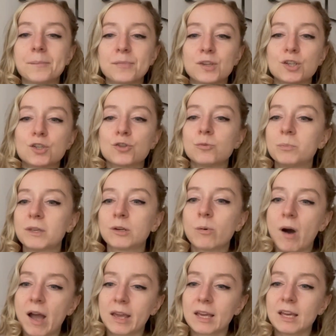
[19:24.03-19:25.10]
they should be
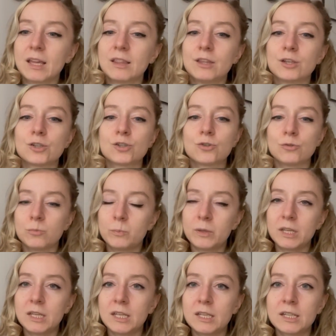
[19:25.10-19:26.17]
quiet, they should
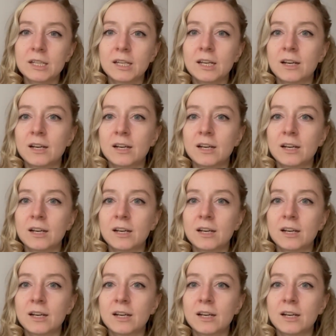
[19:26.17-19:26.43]
be